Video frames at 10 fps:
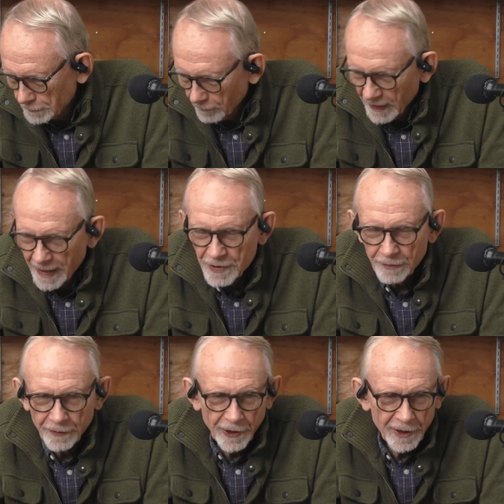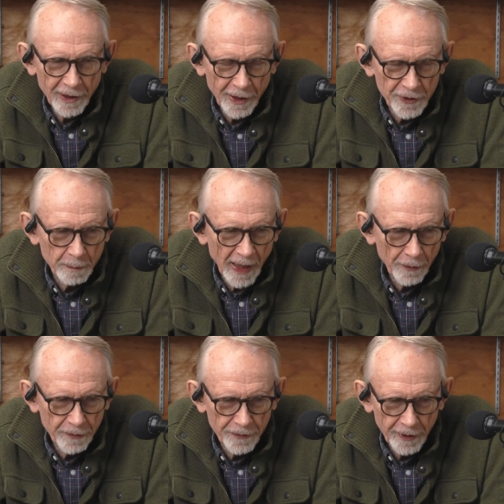It has a very nice
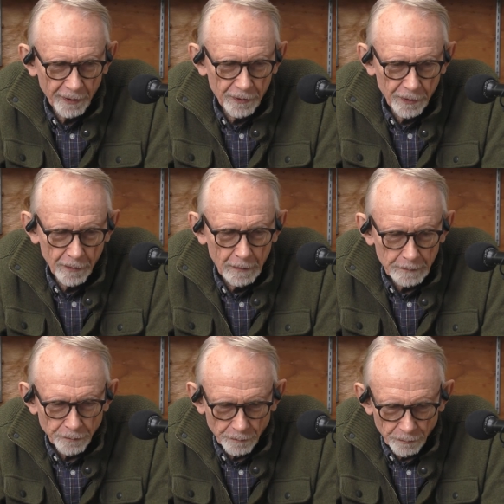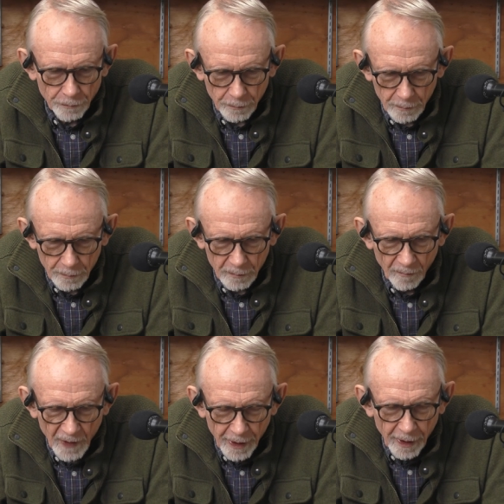mouthfeel too. Yeah, just